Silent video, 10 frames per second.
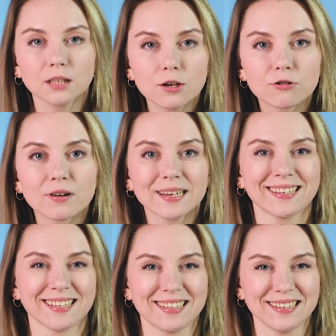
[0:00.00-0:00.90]

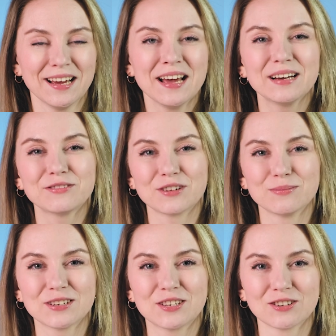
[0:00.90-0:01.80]
erase it
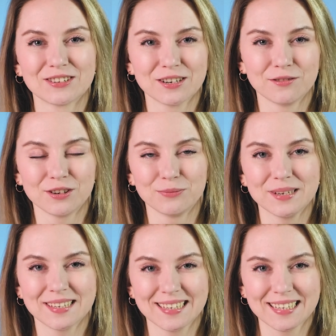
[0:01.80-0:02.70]
from the story of your
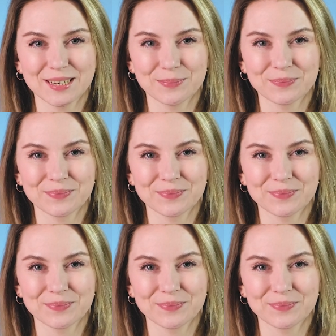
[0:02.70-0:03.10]
business.